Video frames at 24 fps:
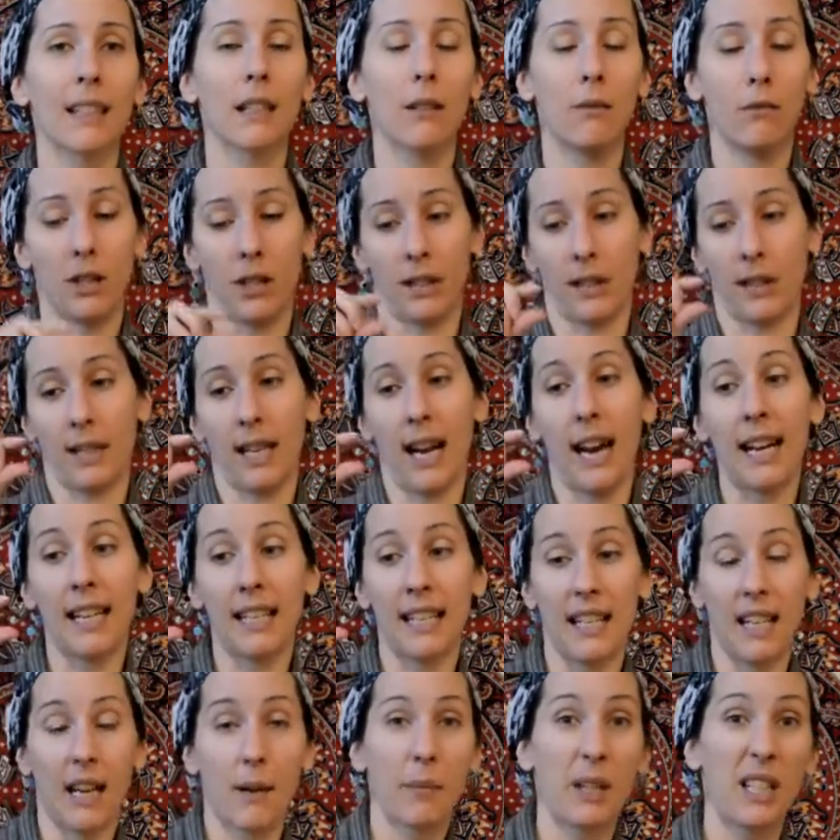it was
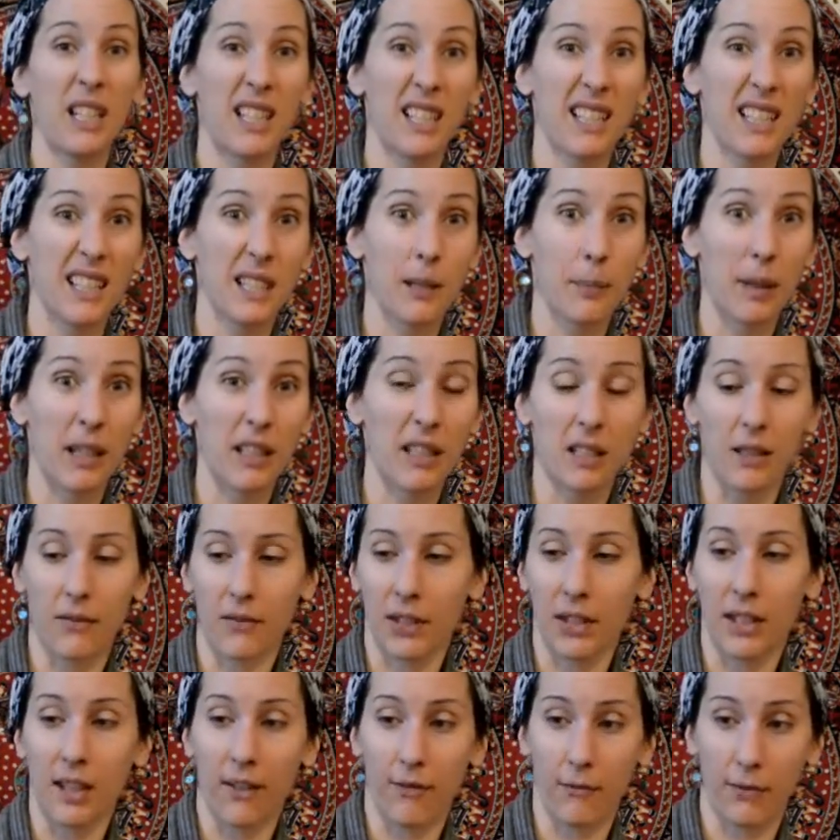tiny, I mean it's expensive
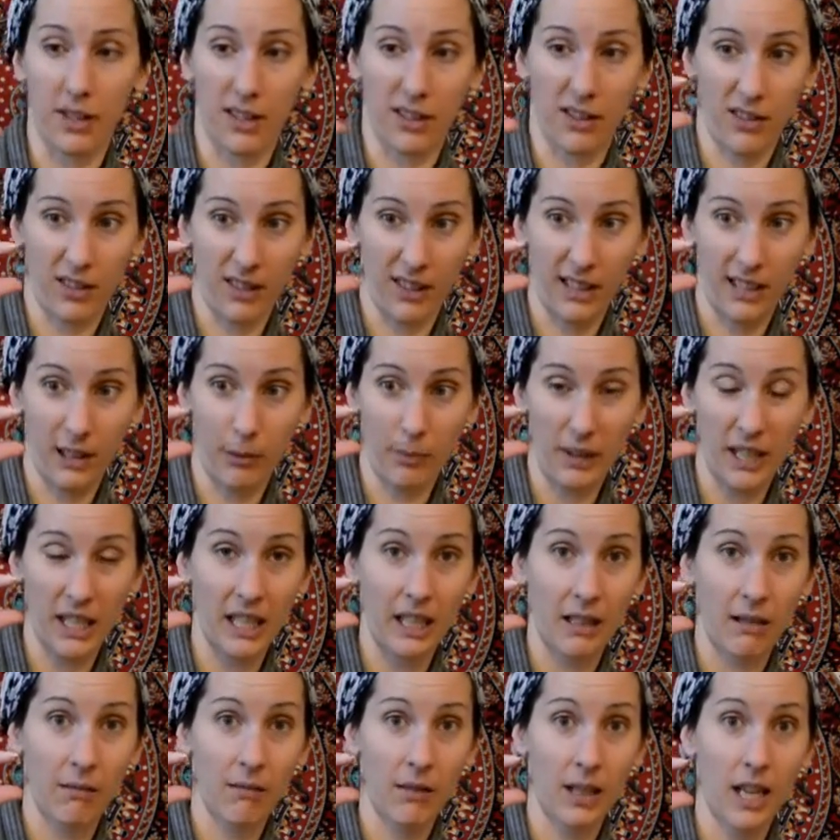stuff, it's a little
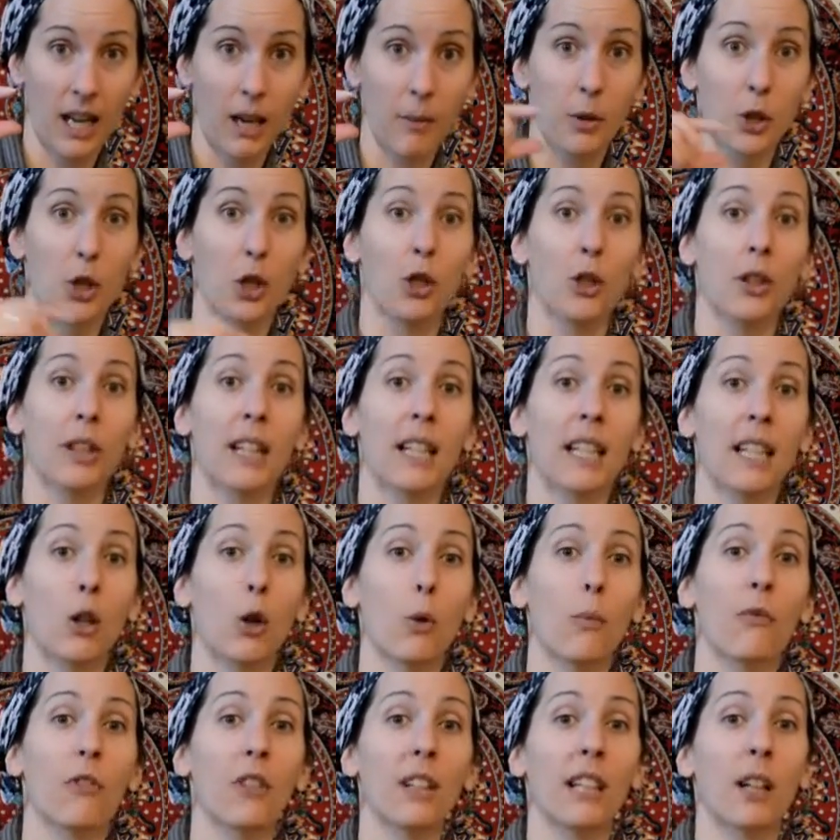bitty cabochon that
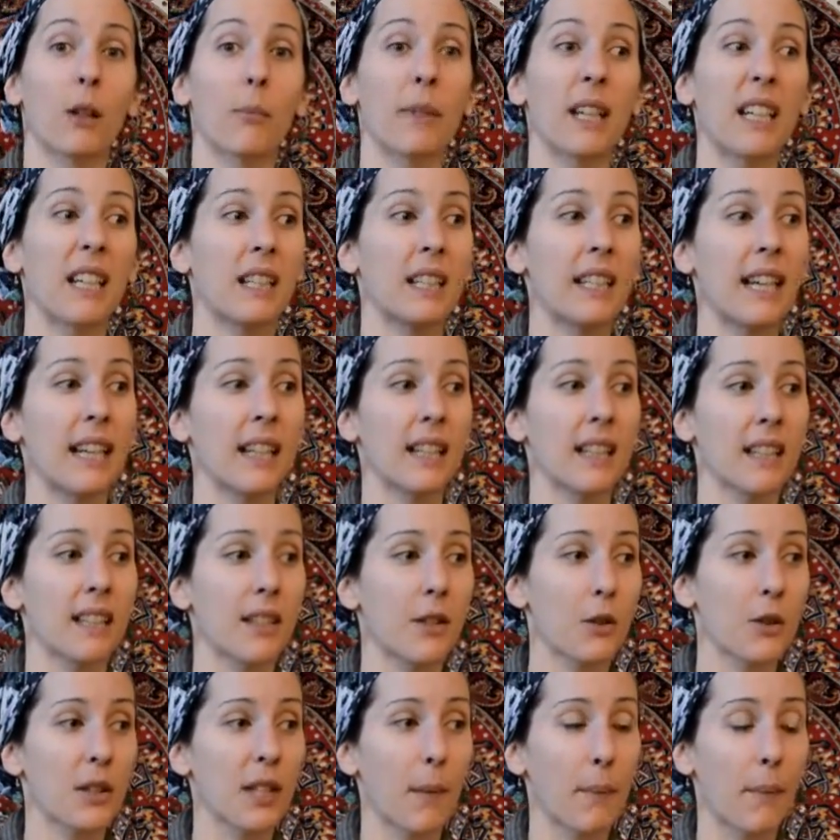hopefully I'll make a necklace
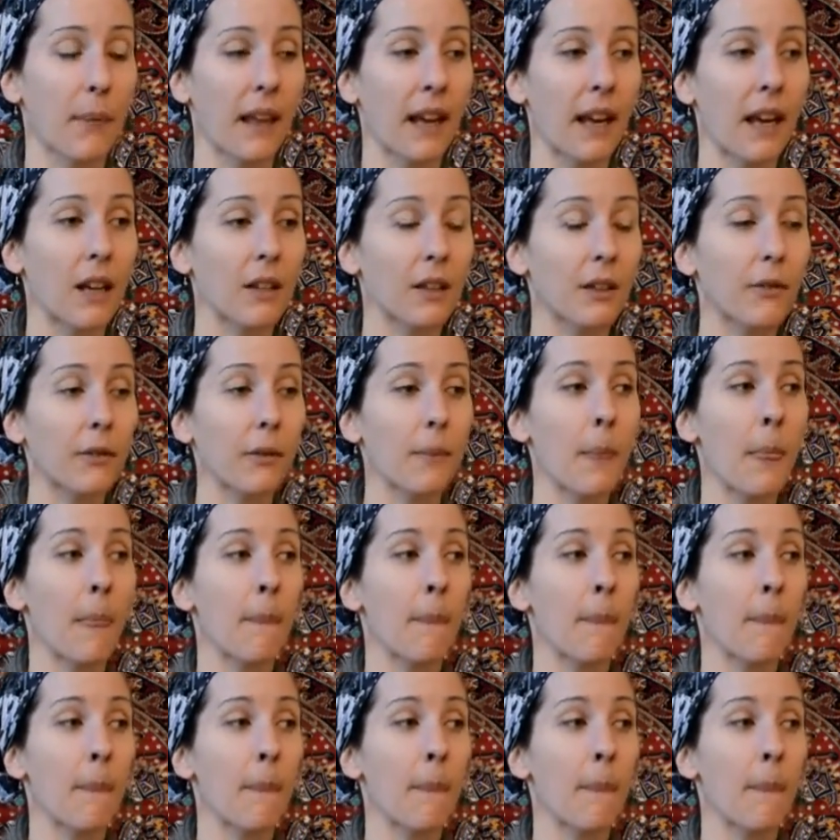or something out of.